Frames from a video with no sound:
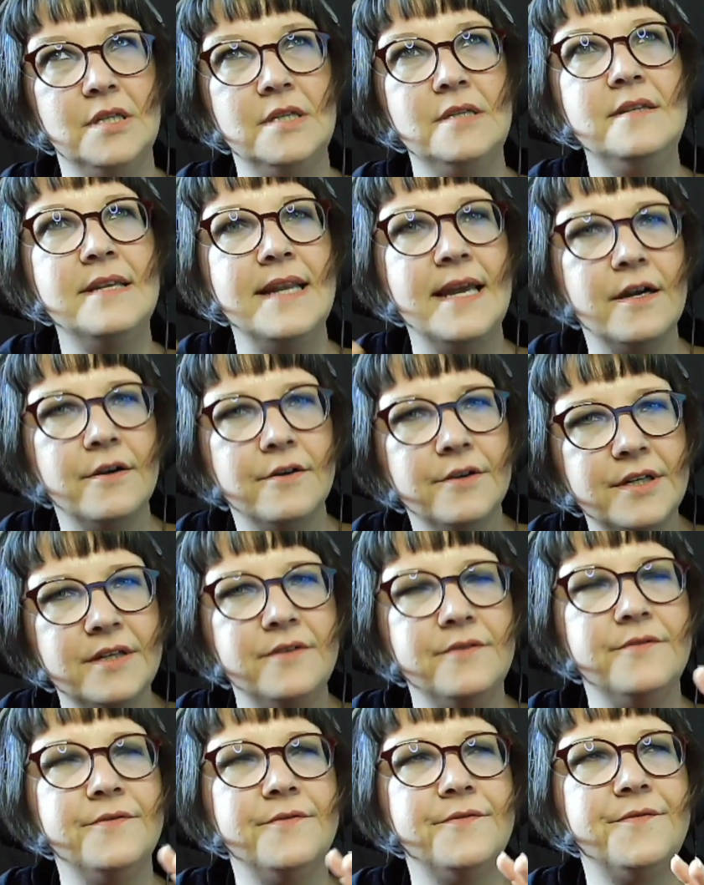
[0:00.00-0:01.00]

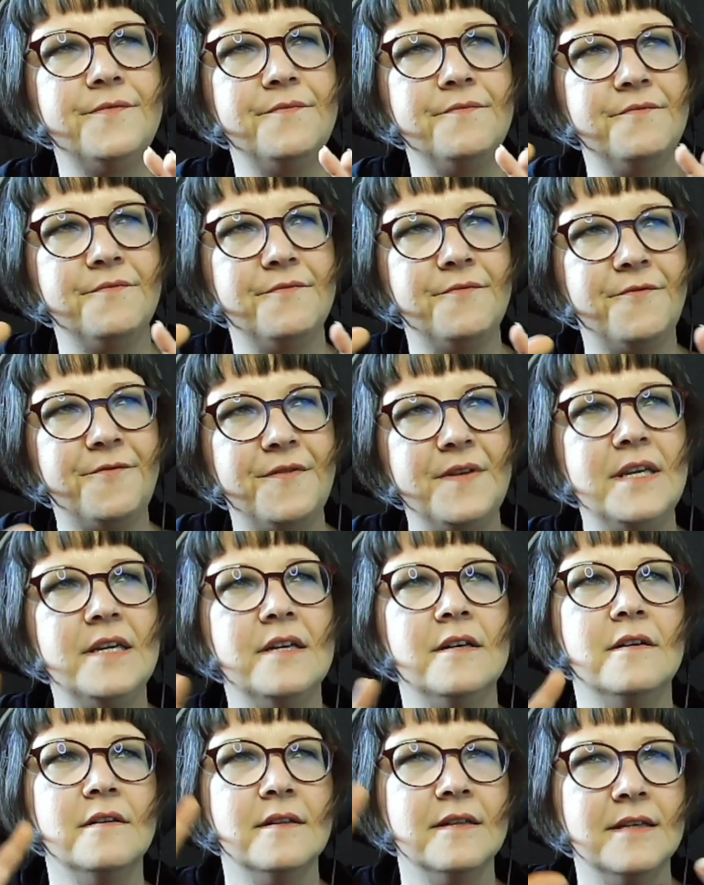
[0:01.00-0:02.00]
narrative
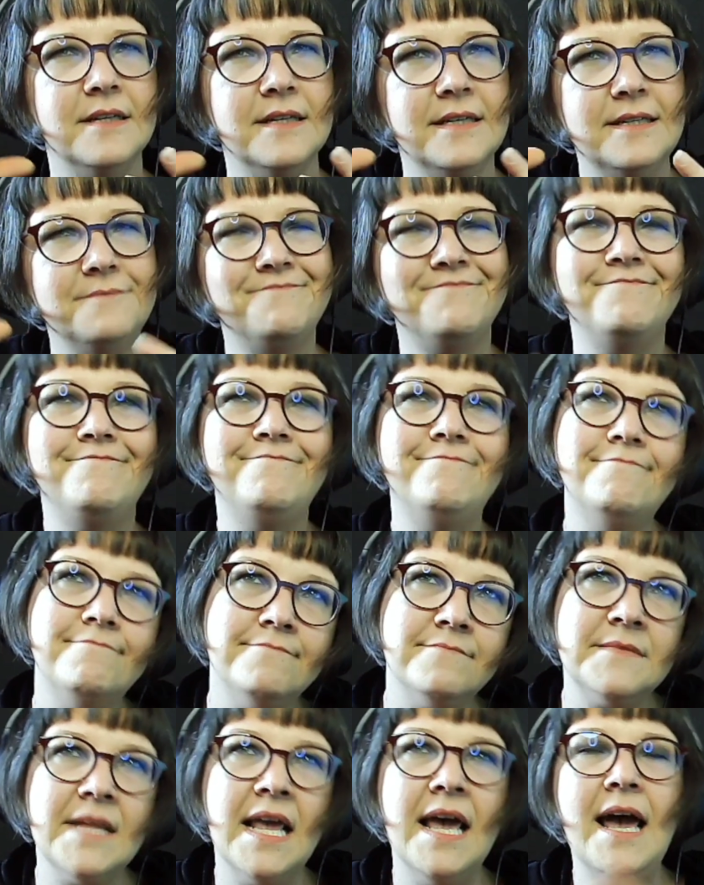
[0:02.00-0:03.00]
feel?
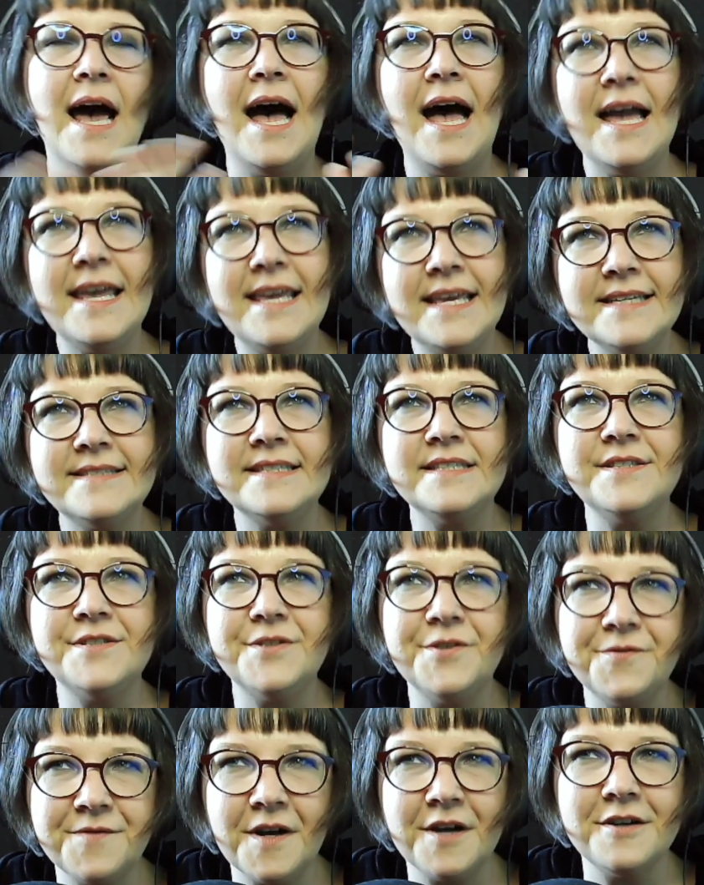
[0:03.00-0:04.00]
Mm, I guess
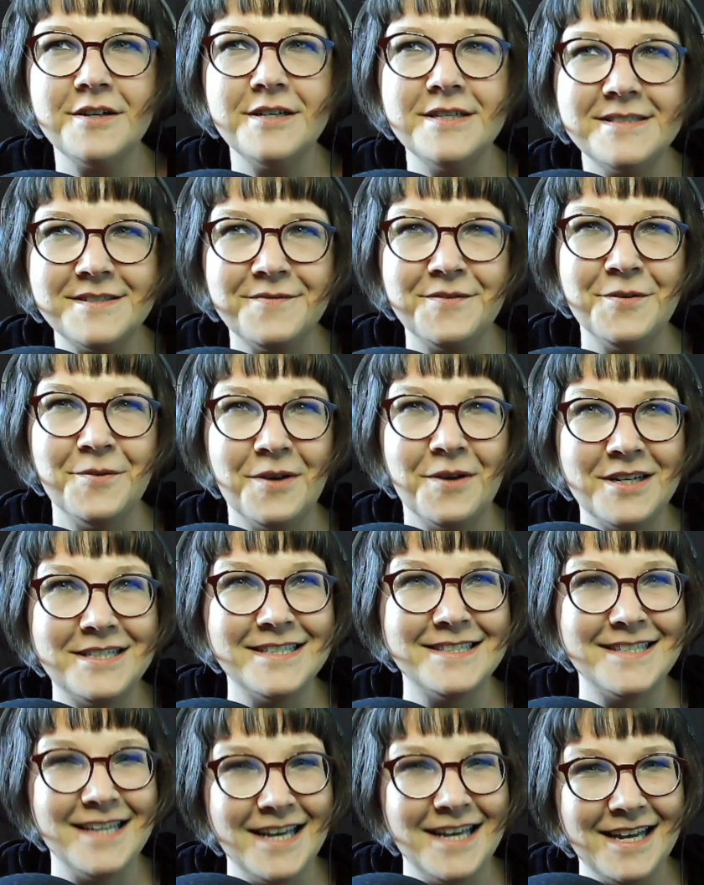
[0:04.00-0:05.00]
insofar as if you want to
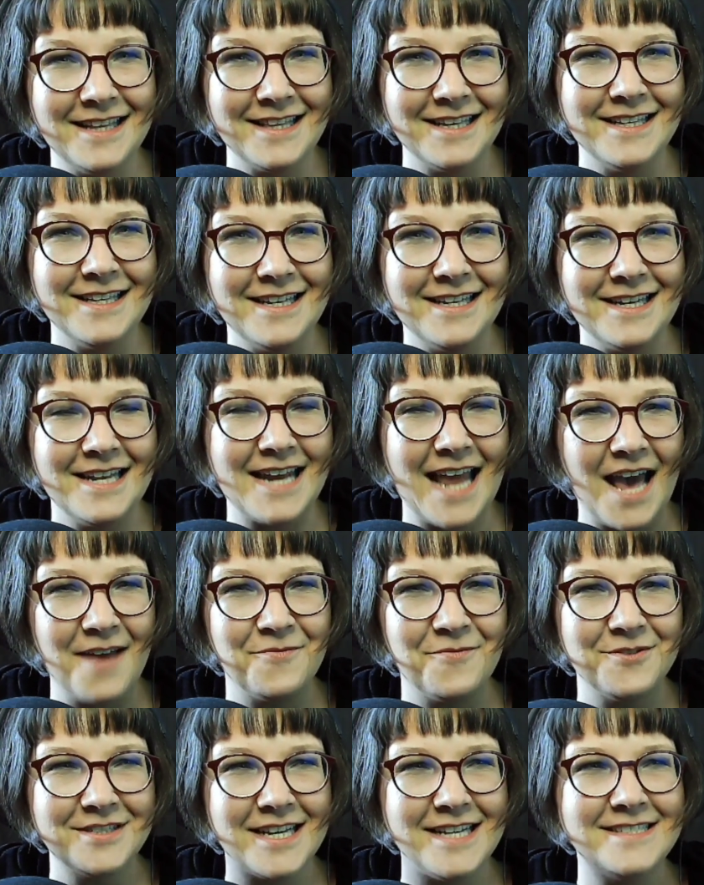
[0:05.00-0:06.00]
just say it, it
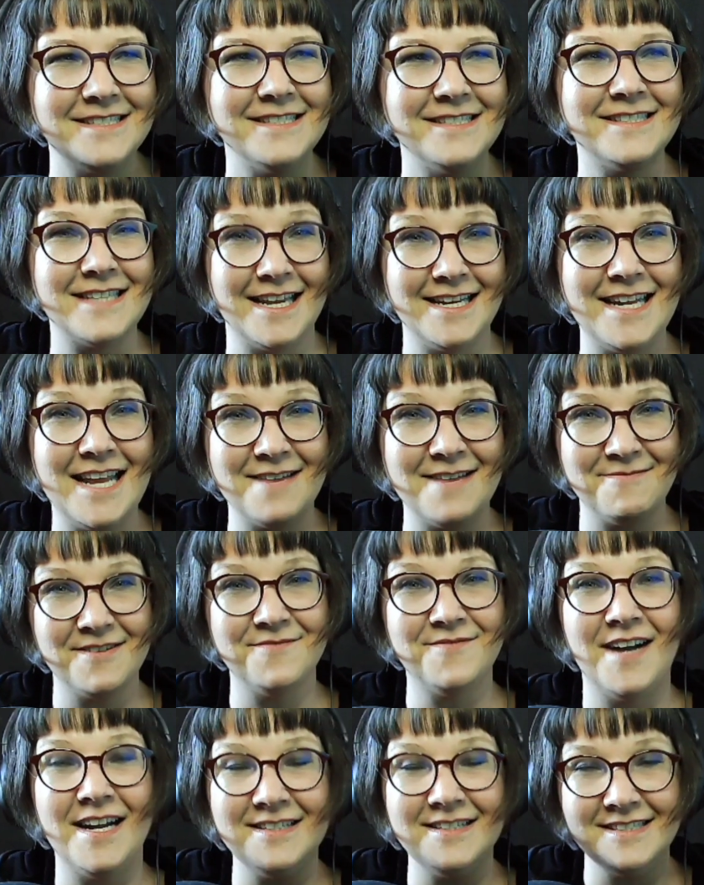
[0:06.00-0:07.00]
advertises
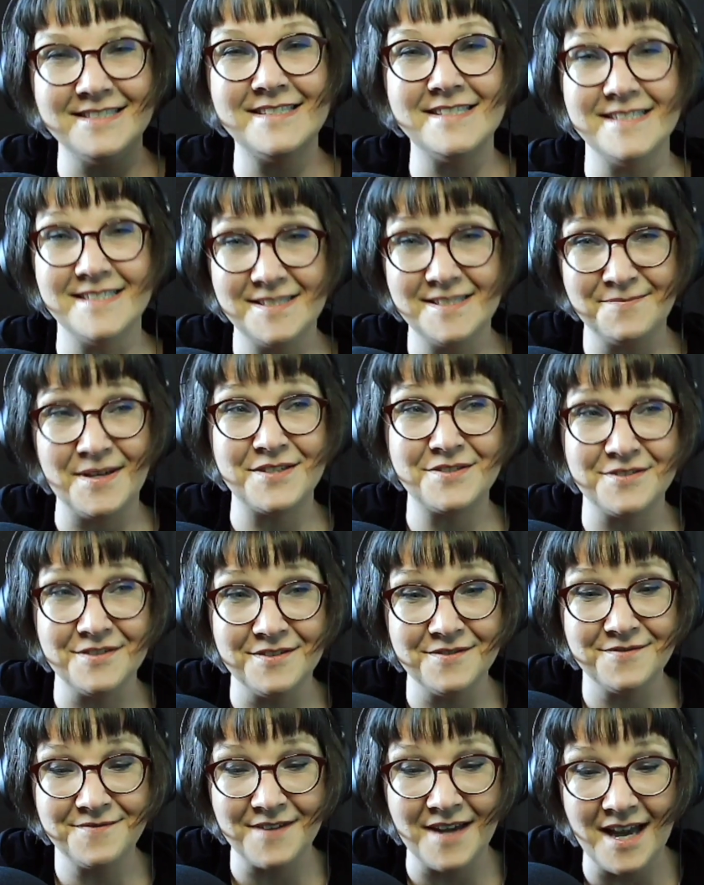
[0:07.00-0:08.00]
dynamic violence and
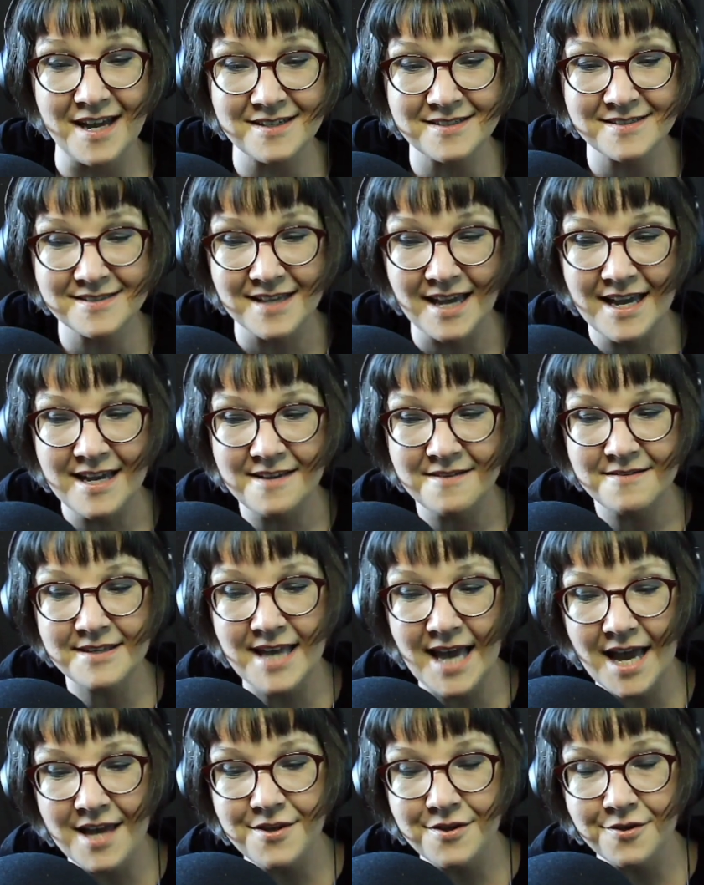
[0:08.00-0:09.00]
special effects,
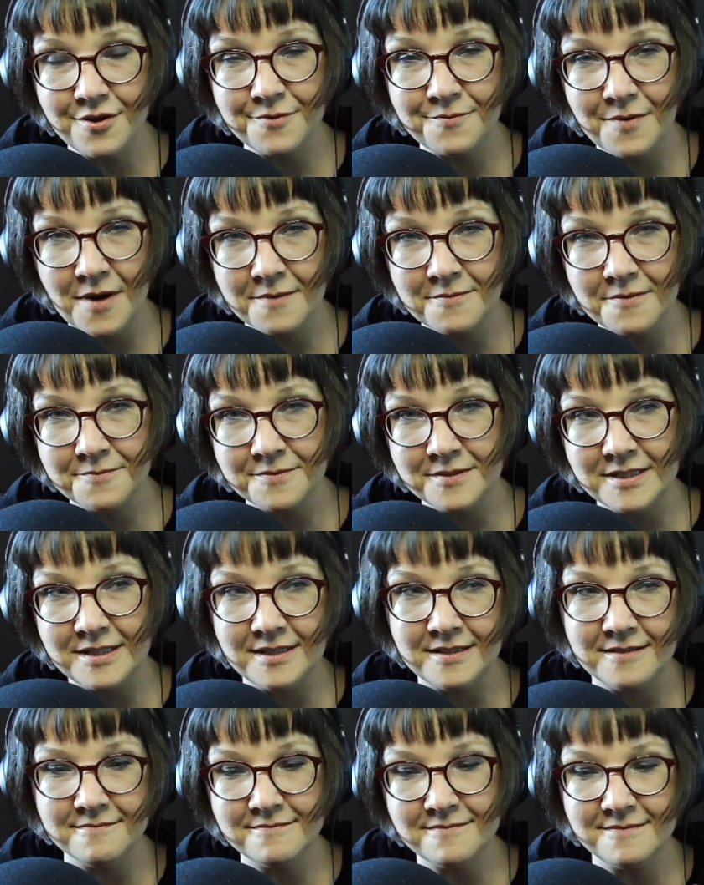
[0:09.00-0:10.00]
yeah, you could
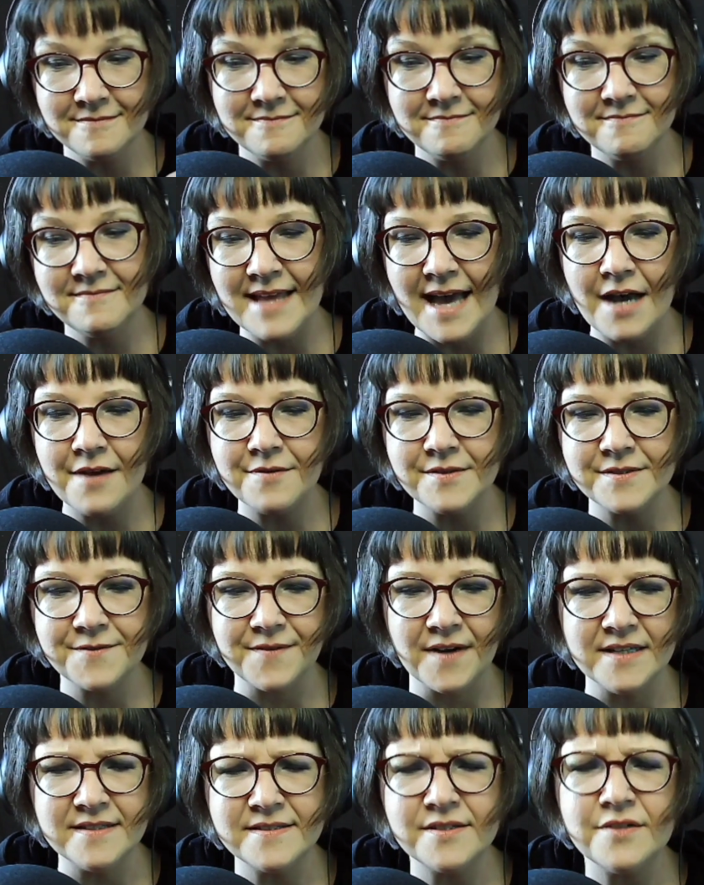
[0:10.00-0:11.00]
probably that was
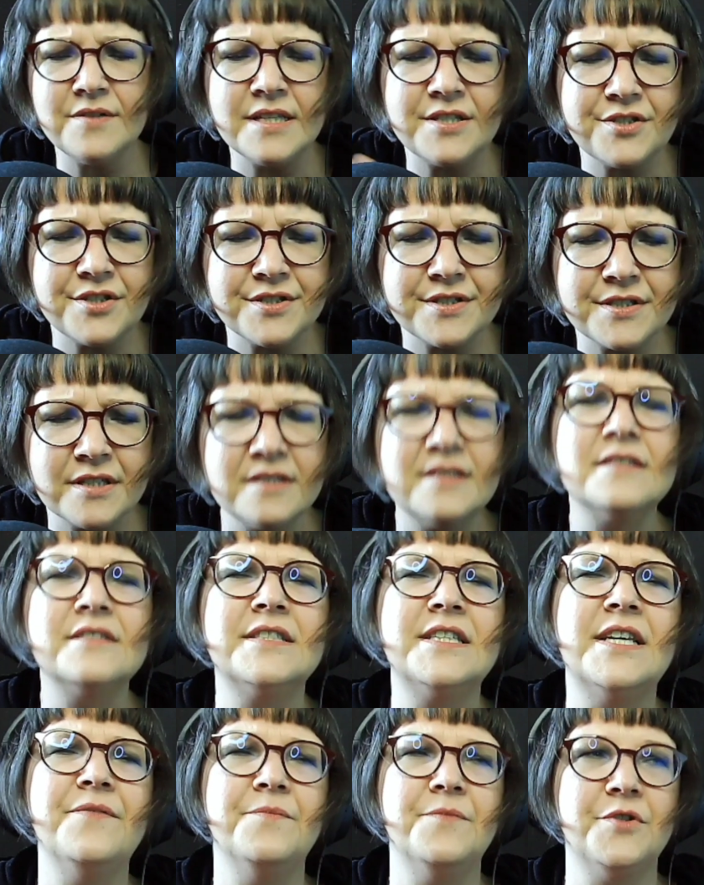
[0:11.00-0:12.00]
fine. So let's just let's
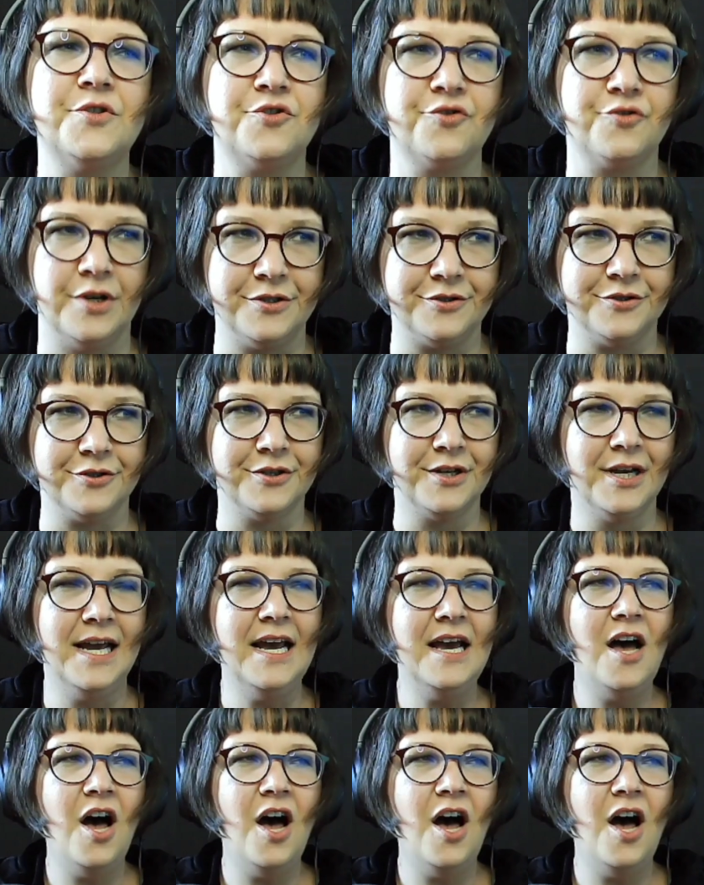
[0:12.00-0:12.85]
just give them the treasure.